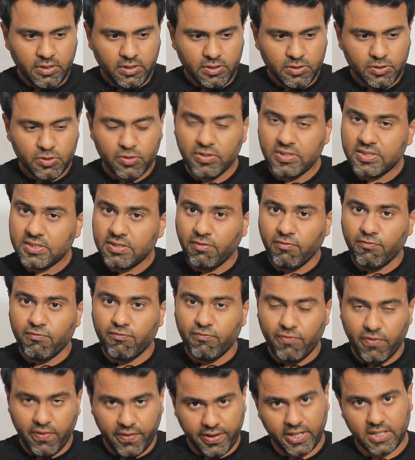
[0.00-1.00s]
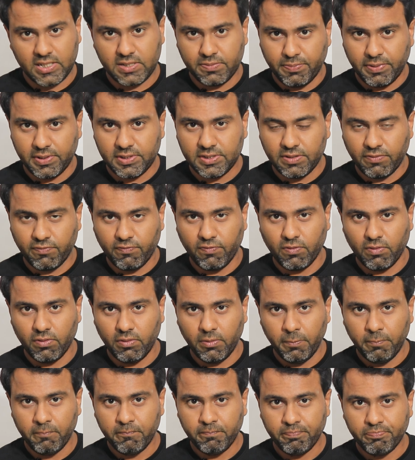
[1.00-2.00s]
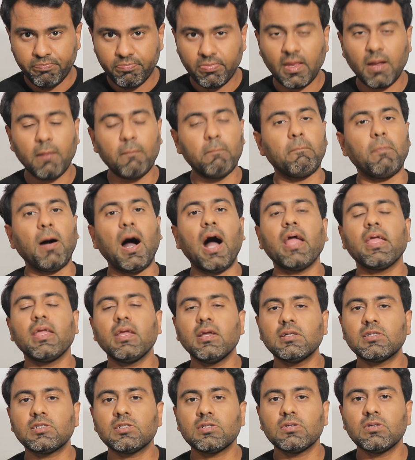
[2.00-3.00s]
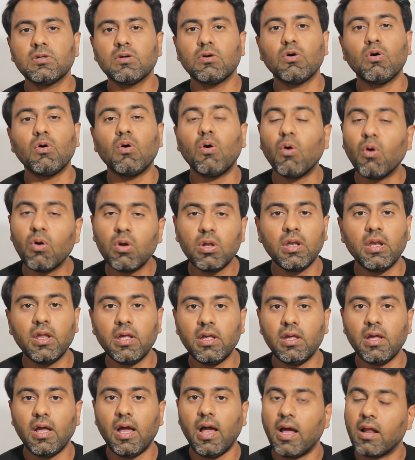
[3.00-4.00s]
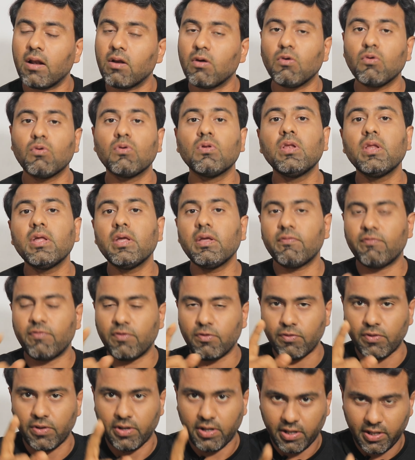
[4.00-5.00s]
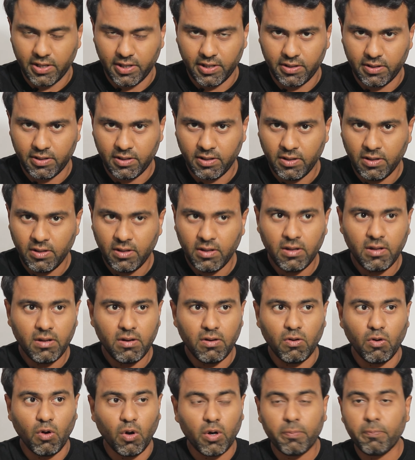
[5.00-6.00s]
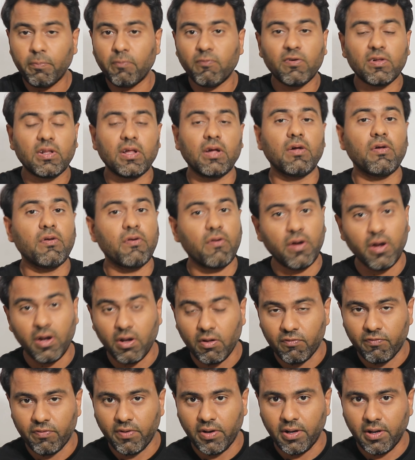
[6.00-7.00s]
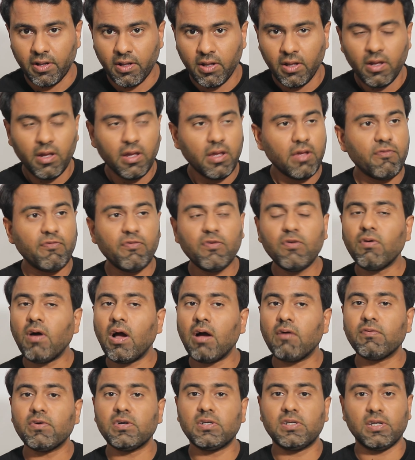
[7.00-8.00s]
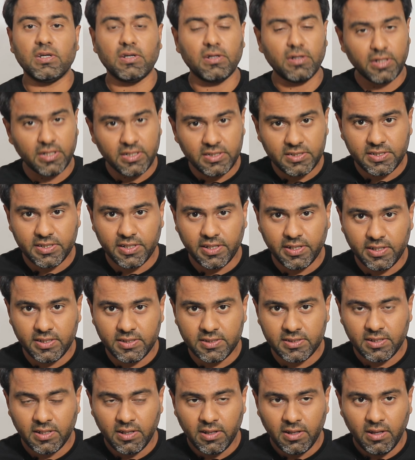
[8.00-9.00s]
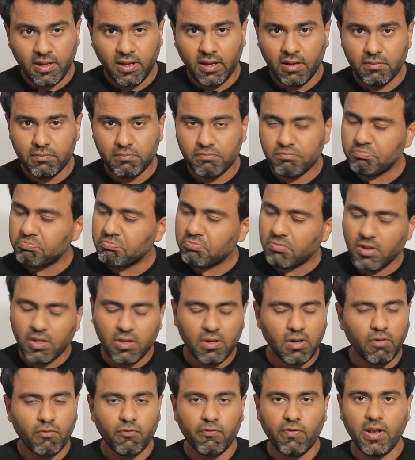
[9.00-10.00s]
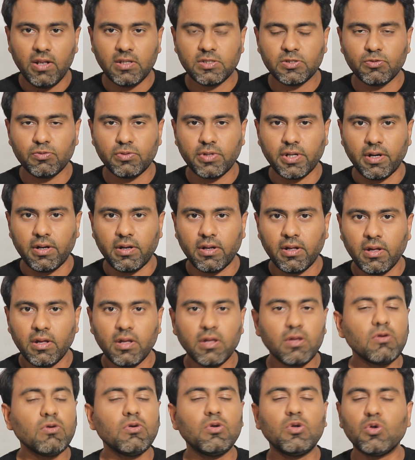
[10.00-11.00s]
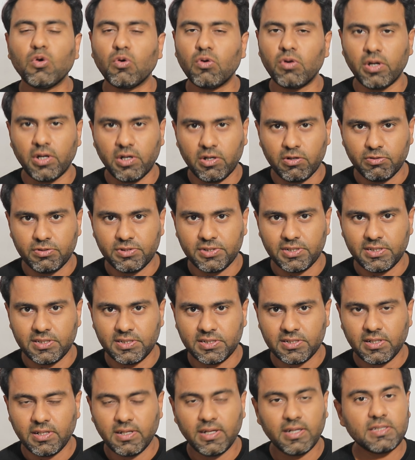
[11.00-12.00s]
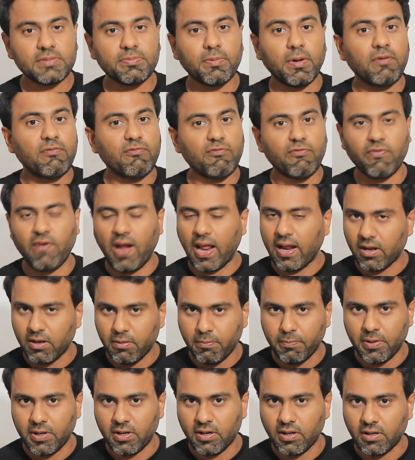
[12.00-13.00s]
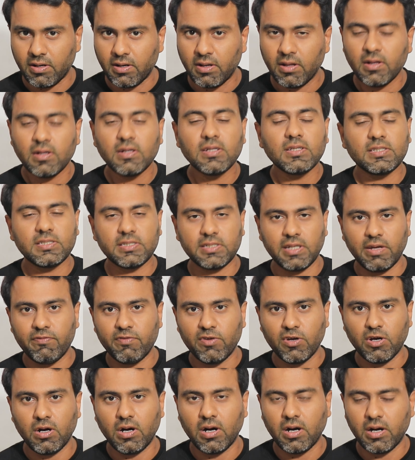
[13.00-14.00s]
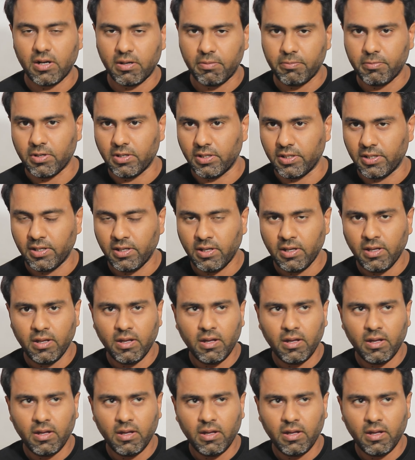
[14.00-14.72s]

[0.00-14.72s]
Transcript: So it's a very expensive phone. Buy it only and only if you need it, not for the greed of it. If you have a 13 series, you're well suited. You don't need to change. It's my frank opinion. Save your hard-earned money.